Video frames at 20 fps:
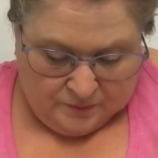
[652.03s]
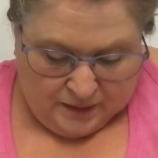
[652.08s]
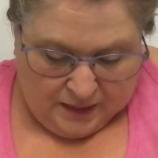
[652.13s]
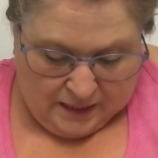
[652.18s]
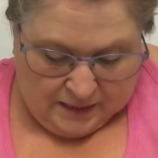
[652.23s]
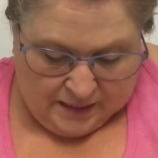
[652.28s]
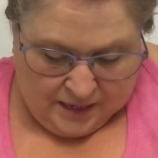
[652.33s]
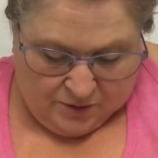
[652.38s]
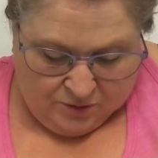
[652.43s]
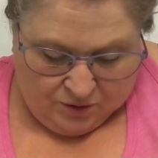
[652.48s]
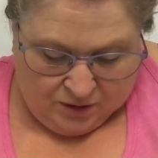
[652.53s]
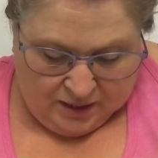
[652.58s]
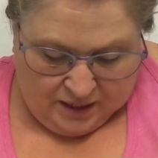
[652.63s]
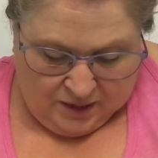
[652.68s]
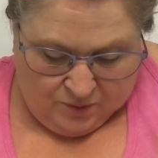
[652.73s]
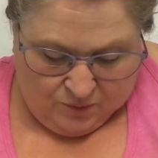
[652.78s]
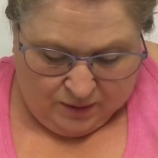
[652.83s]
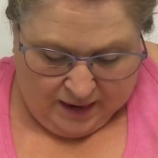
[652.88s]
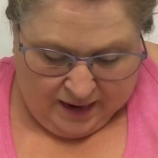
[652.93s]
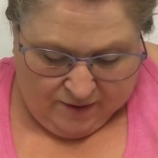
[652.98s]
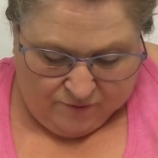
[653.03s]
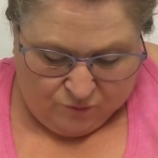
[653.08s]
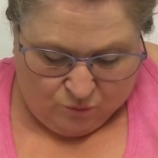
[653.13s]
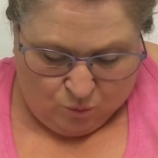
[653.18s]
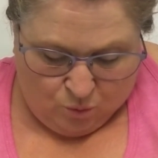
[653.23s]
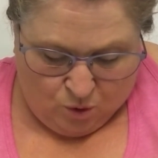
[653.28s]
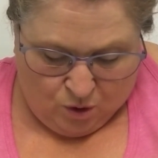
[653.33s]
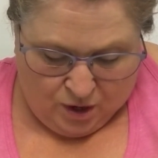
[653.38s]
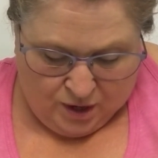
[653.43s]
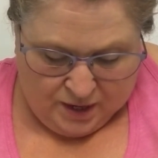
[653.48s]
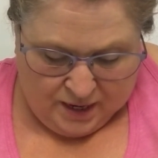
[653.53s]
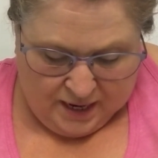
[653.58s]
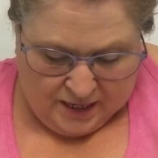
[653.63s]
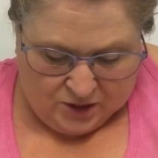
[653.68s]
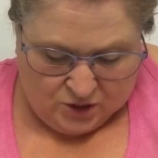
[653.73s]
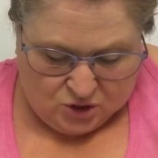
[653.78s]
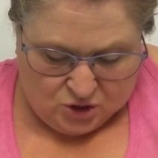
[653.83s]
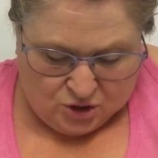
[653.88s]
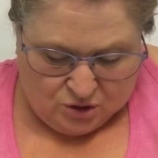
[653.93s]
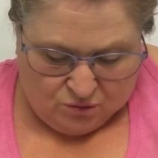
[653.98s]
And letter E, we have 1
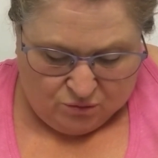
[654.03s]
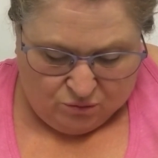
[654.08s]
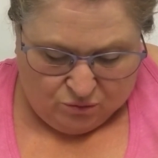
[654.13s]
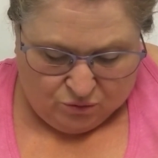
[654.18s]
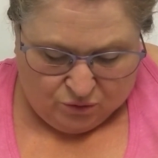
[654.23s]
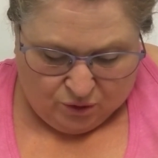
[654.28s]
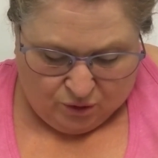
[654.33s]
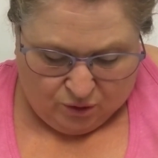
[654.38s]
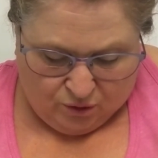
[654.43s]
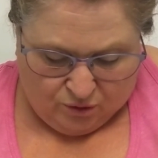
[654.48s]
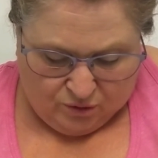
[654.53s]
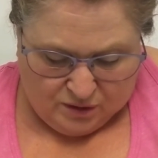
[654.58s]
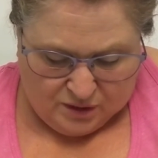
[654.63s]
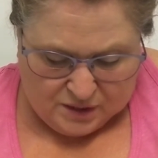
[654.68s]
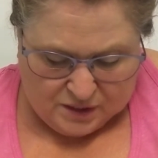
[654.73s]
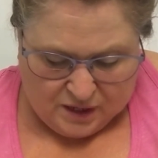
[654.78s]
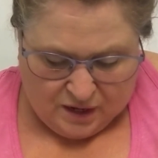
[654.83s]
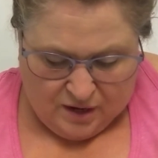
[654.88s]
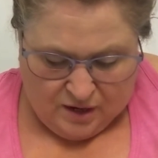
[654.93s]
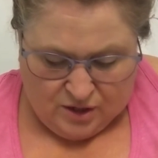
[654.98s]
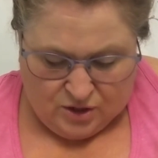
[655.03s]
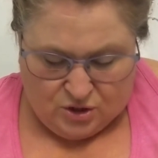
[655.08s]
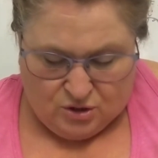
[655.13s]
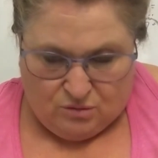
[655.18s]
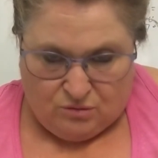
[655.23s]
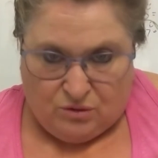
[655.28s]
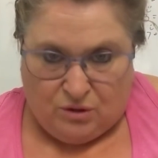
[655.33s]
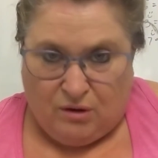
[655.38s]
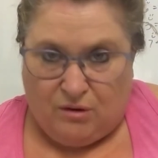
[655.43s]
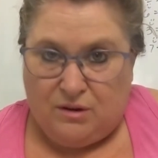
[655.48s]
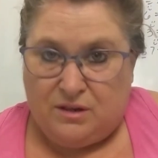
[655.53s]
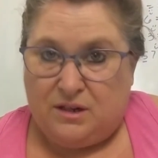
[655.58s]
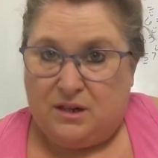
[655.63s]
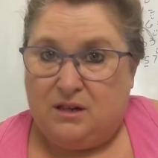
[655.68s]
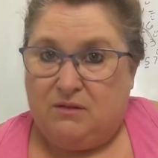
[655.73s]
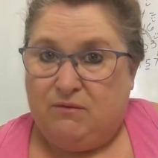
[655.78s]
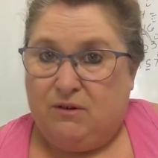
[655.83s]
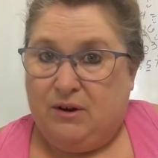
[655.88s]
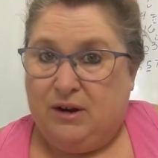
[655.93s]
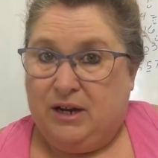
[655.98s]
and 2/3. 2/3
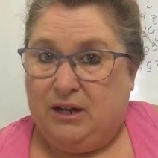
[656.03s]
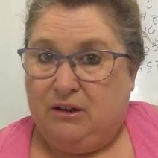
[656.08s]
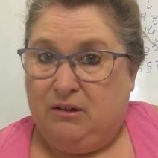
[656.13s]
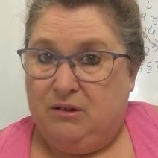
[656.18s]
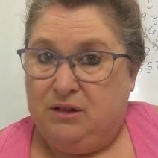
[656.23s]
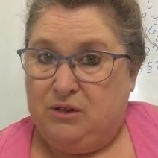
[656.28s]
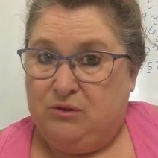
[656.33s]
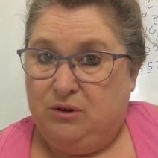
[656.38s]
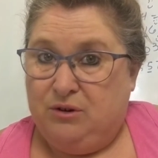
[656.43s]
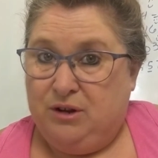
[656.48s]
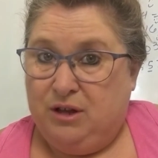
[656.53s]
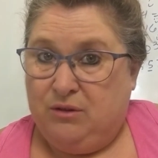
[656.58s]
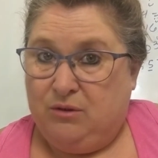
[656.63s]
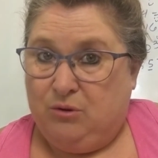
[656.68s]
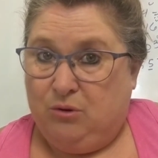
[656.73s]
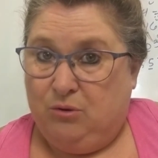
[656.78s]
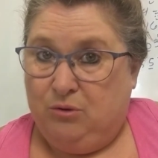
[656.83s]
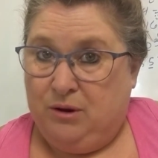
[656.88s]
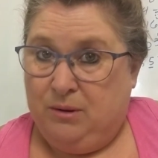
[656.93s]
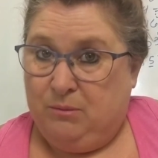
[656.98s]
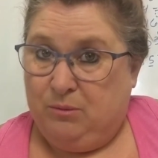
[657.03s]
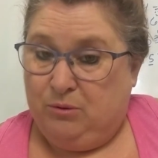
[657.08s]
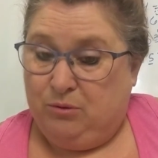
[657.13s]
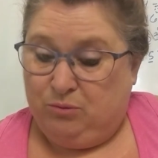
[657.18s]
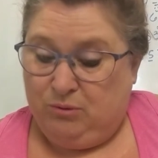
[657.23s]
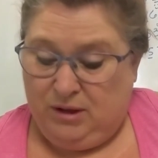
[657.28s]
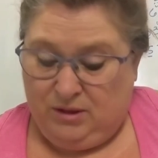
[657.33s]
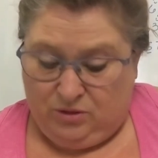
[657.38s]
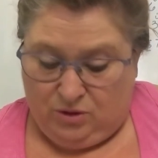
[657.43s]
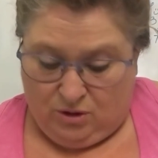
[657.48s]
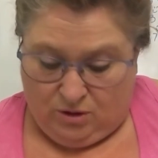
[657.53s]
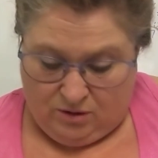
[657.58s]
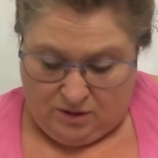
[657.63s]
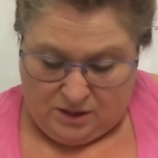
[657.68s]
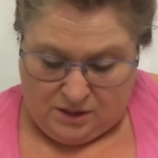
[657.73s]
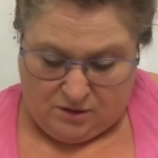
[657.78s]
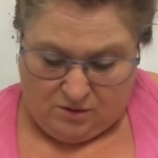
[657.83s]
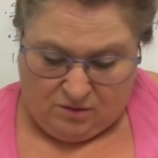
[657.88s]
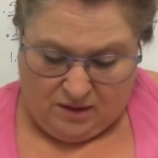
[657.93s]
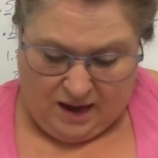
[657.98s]
is very close to another whole number, 3/3,
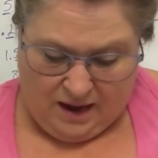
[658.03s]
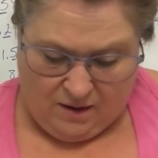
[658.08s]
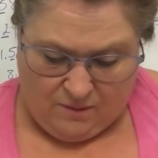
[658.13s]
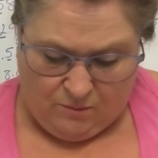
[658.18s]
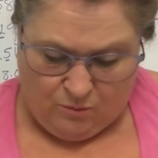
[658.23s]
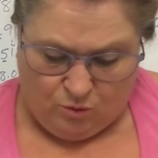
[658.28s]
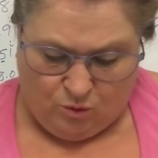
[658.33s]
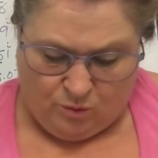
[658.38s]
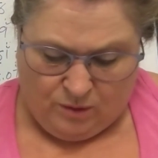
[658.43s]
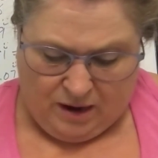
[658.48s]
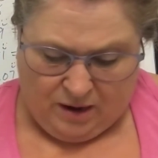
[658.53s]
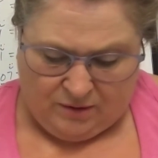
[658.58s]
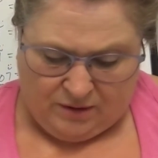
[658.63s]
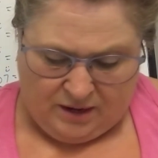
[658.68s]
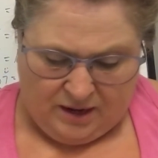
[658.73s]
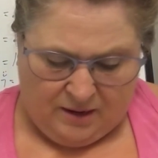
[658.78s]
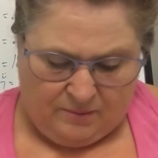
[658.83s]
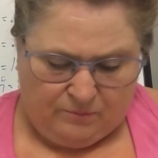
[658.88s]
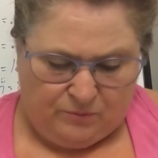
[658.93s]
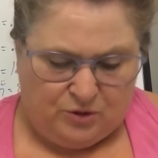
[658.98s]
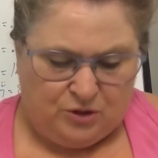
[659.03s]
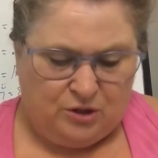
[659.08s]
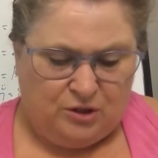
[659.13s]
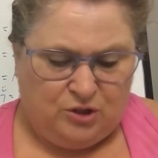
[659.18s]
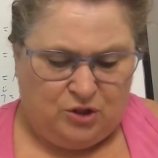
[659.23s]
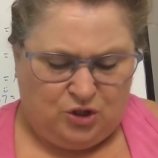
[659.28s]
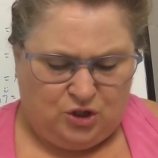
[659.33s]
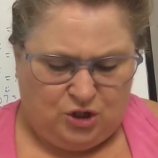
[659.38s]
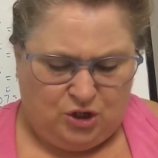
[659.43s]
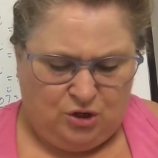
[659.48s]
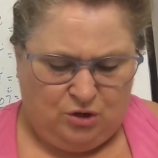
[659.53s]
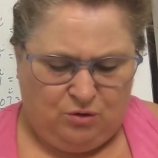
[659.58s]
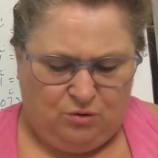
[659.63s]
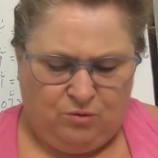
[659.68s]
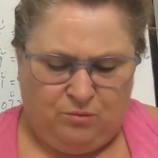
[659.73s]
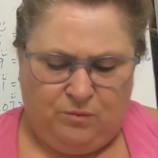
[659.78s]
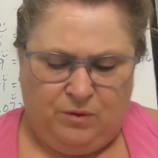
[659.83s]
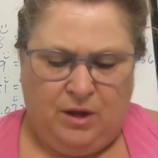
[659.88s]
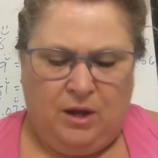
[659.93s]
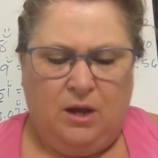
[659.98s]
so that will round up to
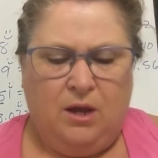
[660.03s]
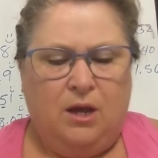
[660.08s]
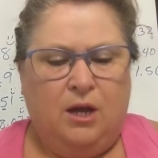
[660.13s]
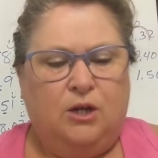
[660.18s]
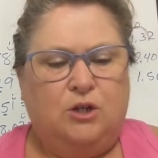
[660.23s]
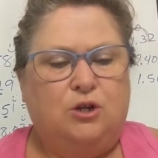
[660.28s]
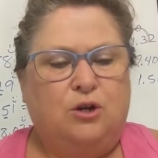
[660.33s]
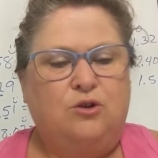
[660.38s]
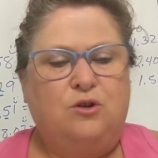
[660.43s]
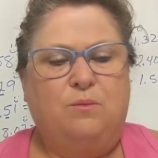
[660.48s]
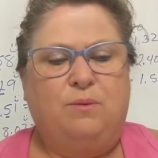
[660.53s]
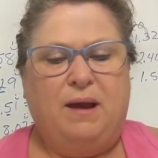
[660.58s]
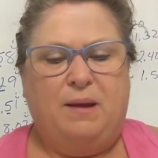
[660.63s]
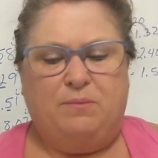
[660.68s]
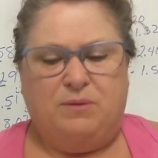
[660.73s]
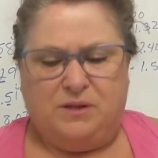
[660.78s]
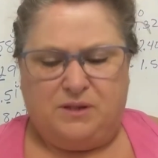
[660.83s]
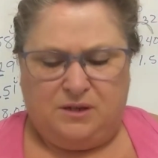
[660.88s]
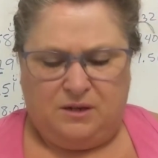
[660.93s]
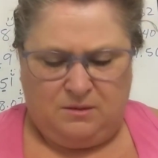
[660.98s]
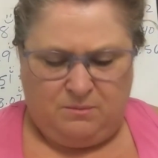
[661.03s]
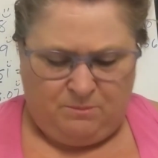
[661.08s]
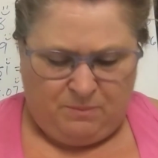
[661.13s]
2. Turn your papers to the